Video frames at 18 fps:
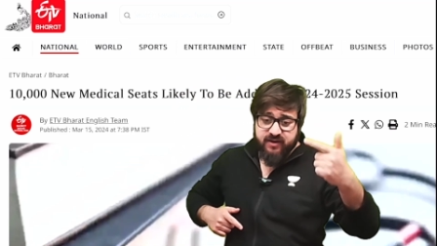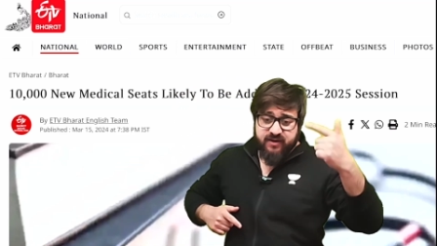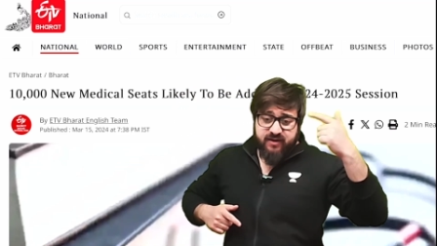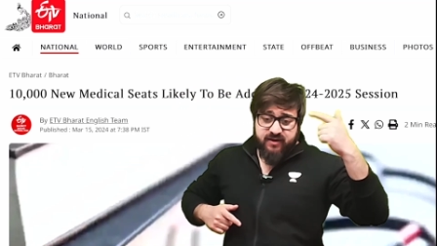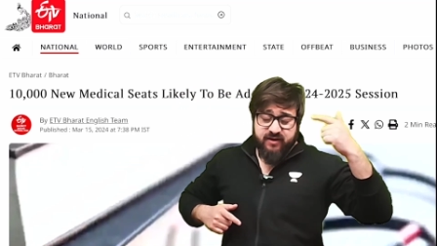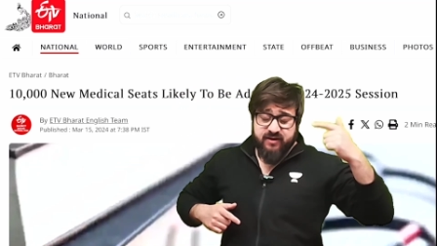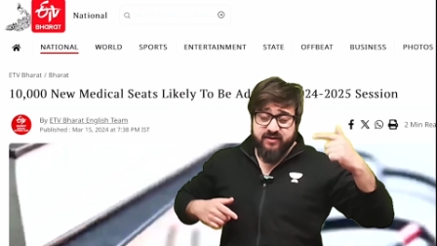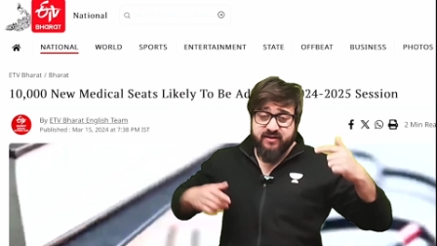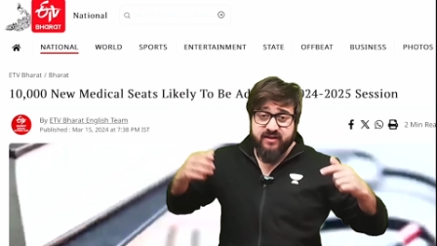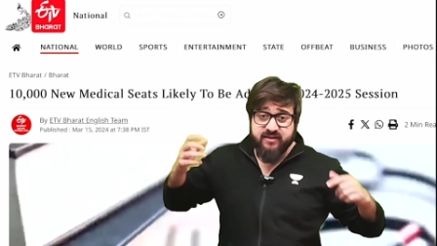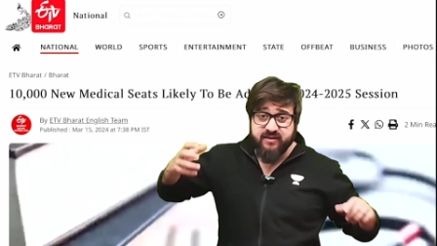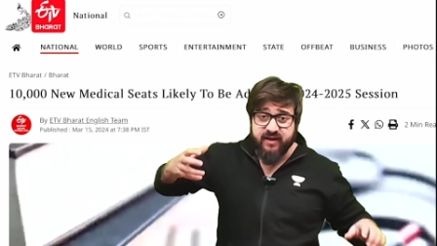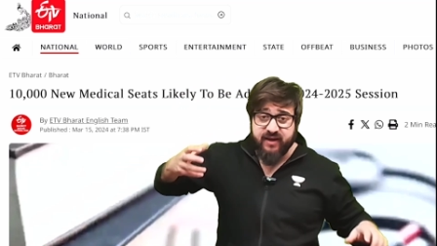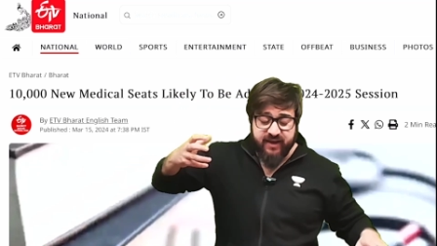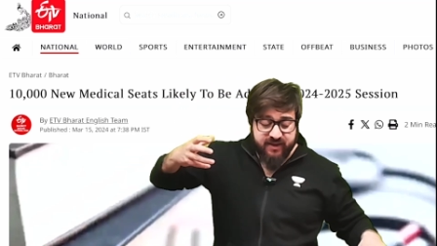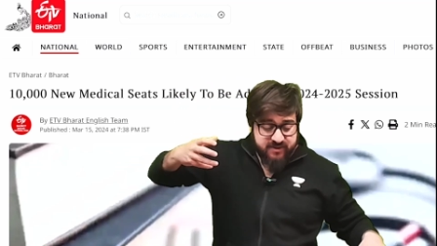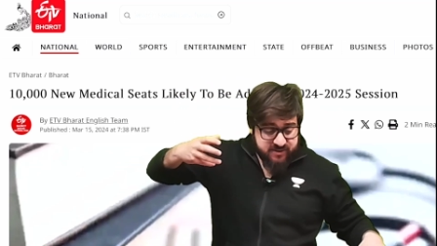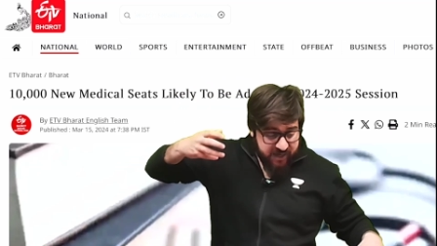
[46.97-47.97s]
uh, then the
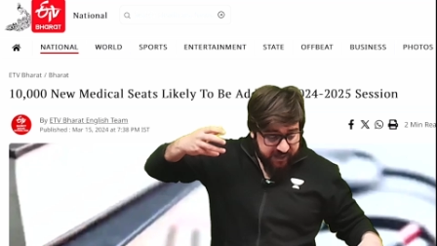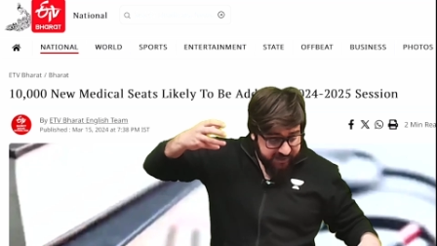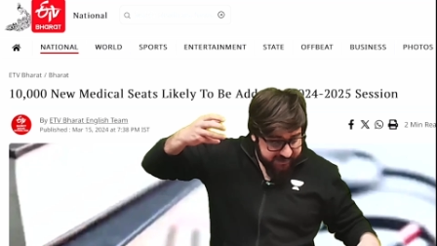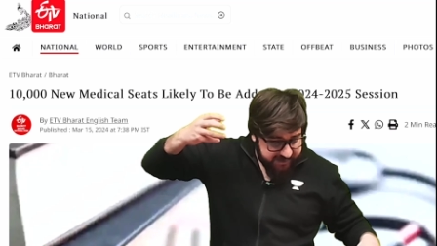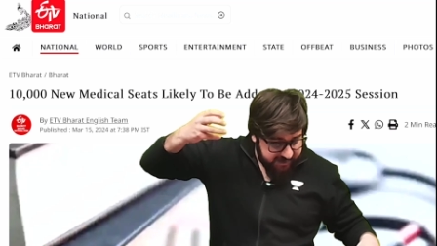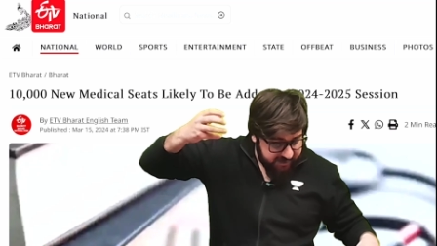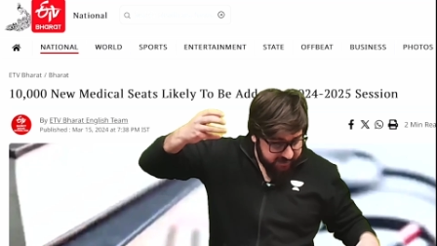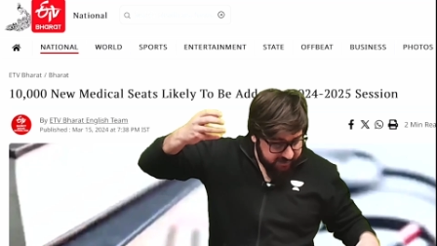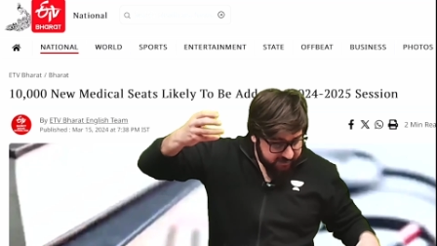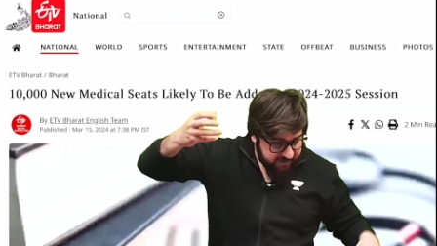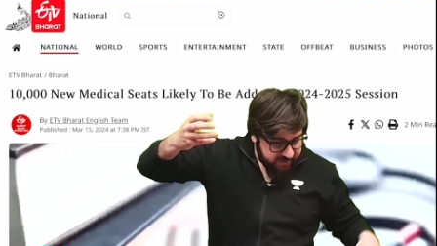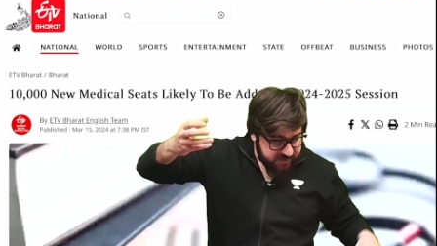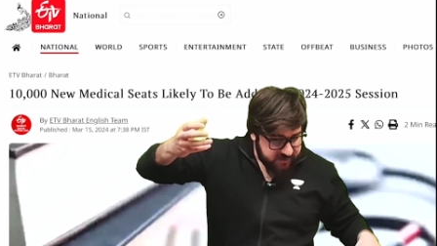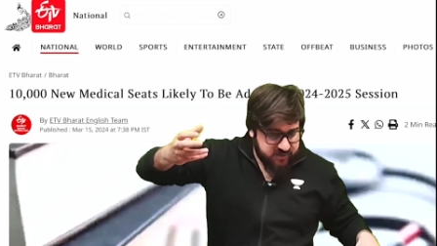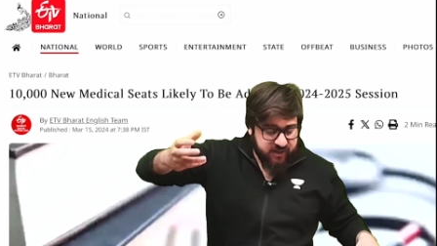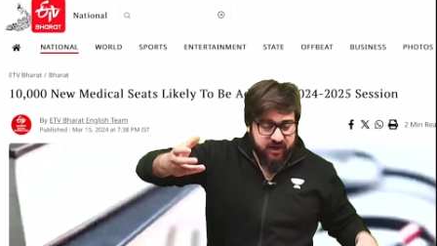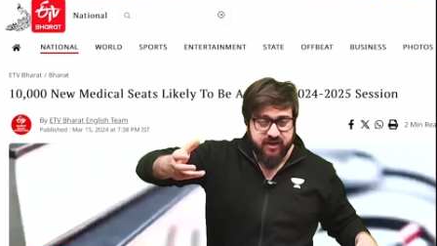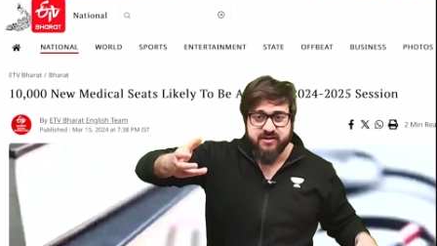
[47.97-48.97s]
anxiety
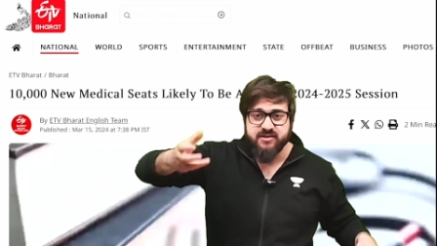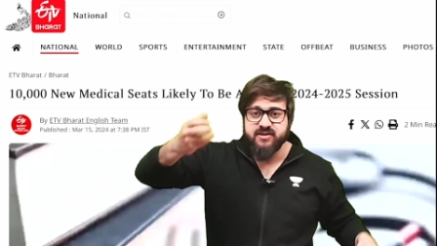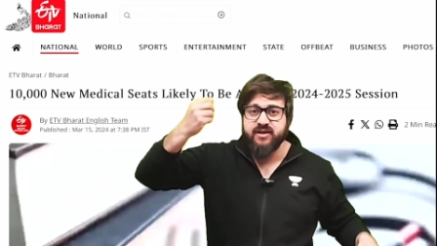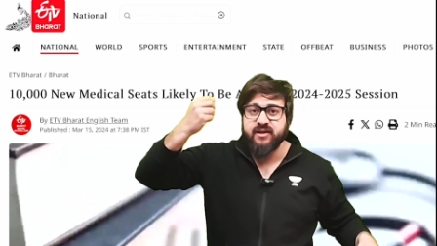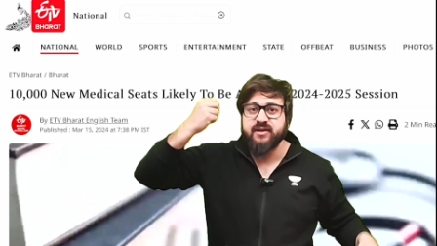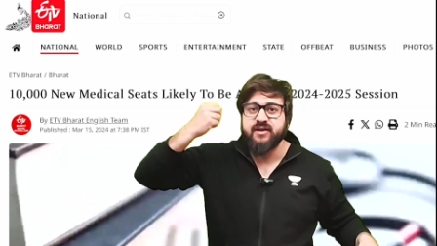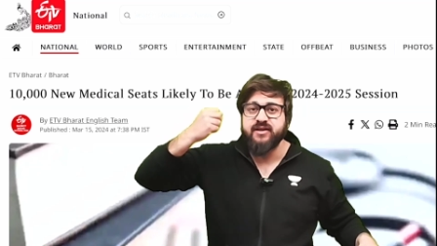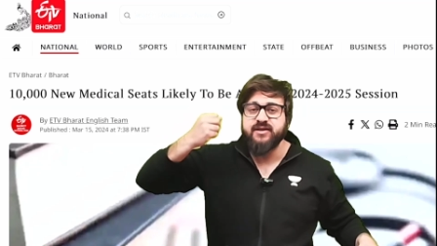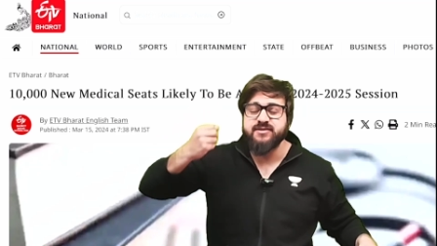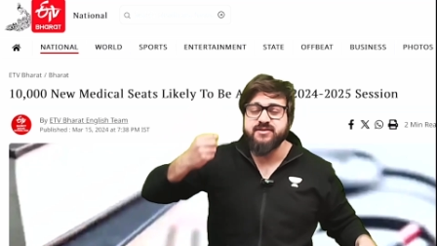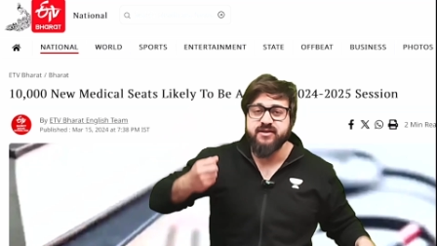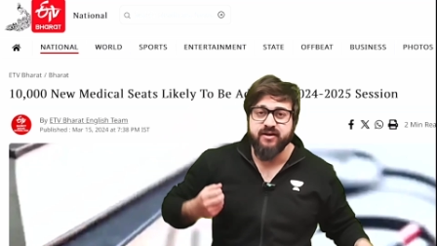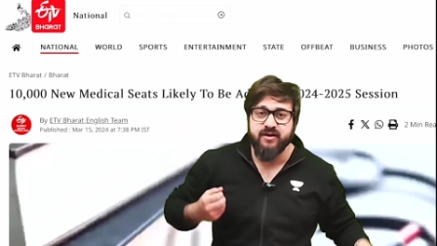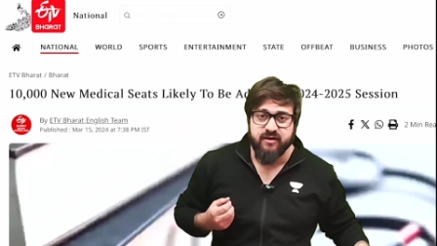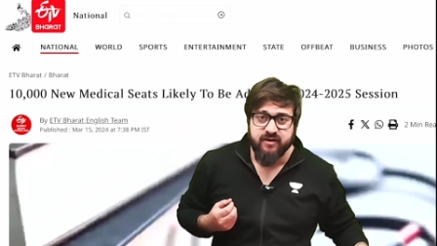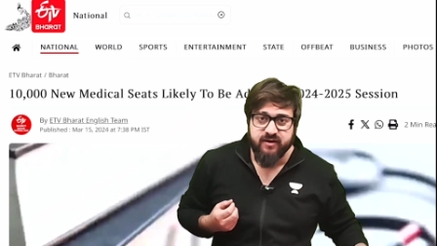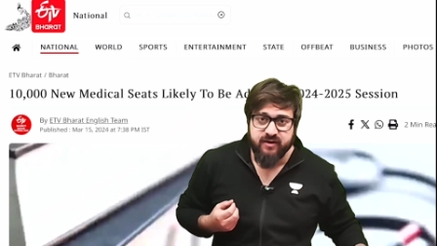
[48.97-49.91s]
starts increasing